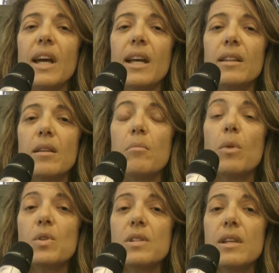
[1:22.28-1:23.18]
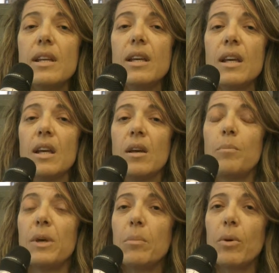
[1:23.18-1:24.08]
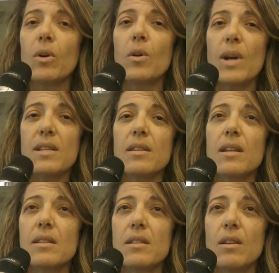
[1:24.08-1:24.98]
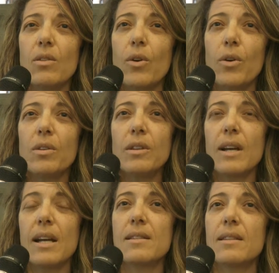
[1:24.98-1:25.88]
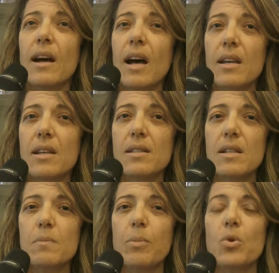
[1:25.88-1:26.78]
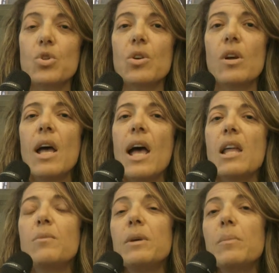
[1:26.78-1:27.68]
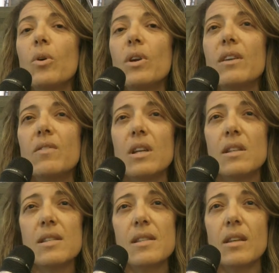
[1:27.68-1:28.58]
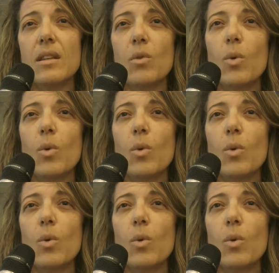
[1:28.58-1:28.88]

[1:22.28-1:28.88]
and mostly people residents in north has the highest exposure, and people living in city.